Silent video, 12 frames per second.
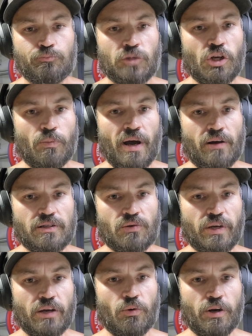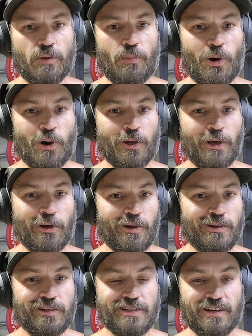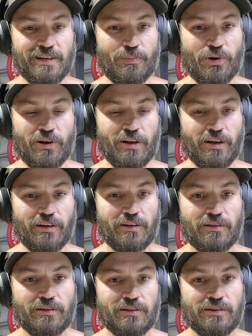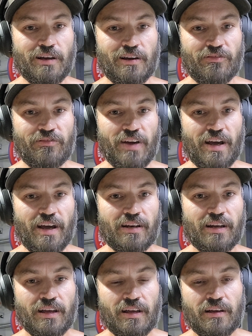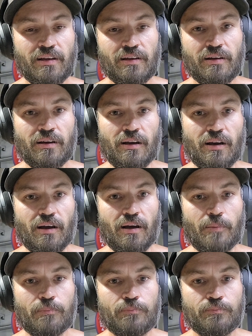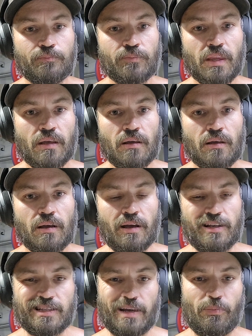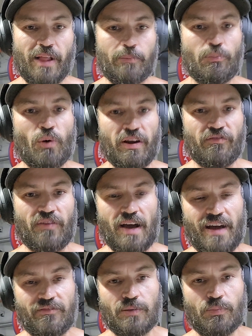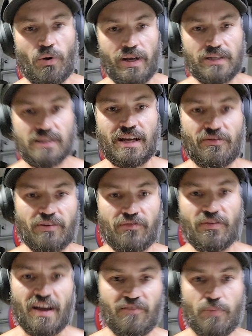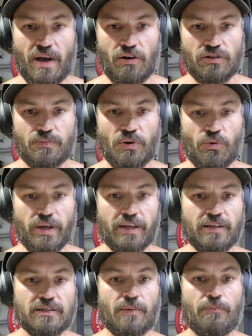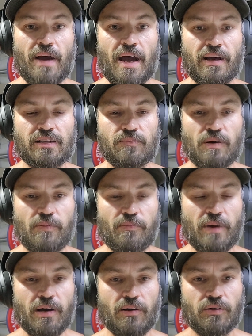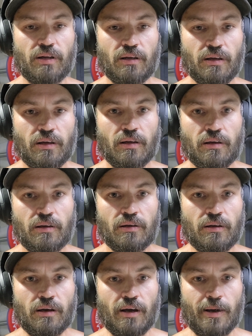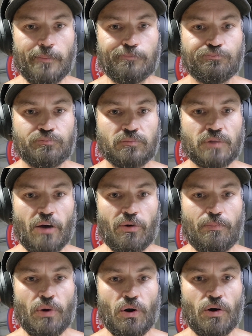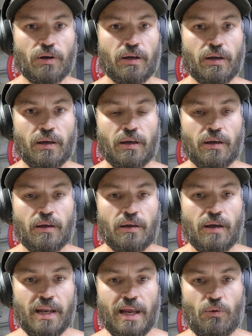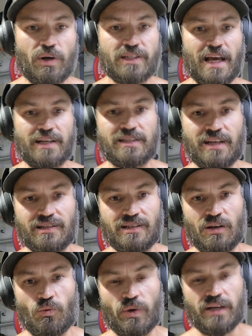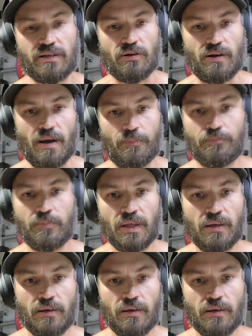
2 pounds a week when you're bulking, or you're just going to put on a ton of fat. I say like 0.5 to 0.75 pounds per week is the maximum amount I would bulk. And then once that 16 weeks are up,